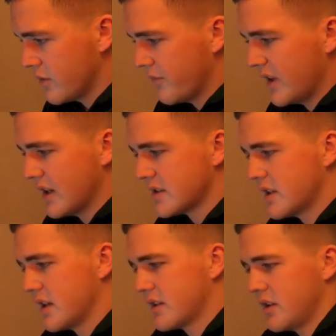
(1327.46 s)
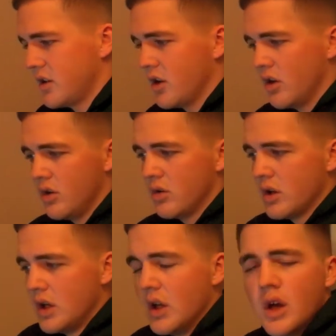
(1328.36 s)
Fast Tech, there you go.
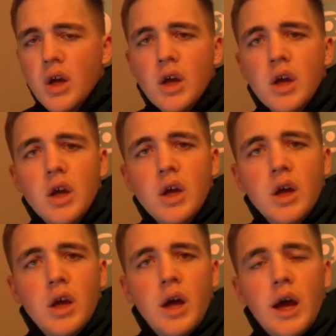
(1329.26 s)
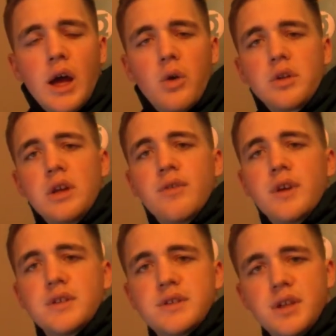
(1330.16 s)
I would give
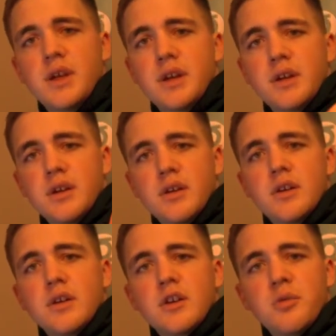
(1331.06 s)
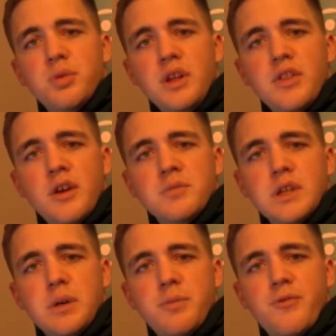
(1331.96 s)
this complete thumbs
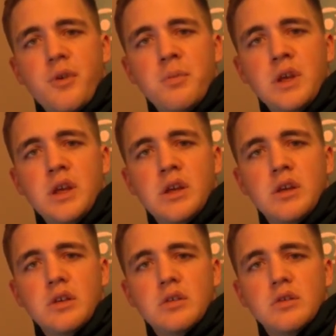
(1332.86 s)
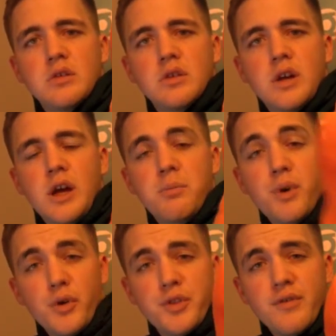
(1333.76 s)
up from me on
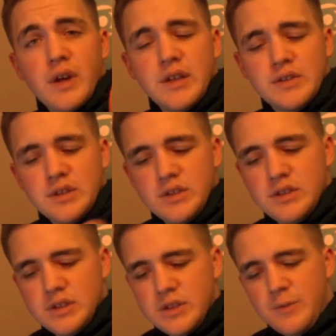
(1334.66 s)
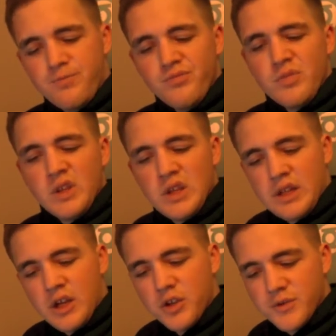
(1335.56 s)
both devices.
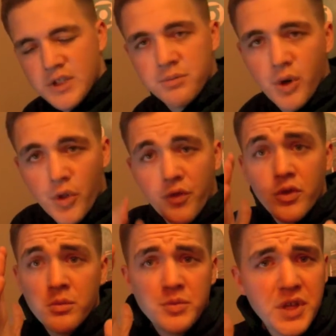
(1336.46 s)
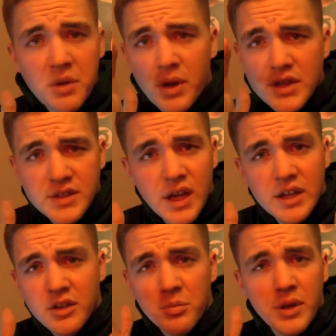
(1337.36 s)
Now you've seen both of them side by
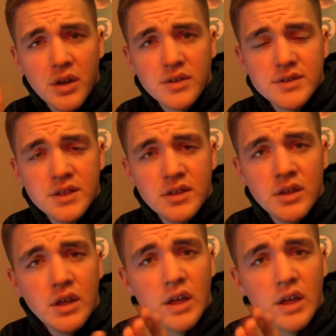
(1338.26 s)
side comparison.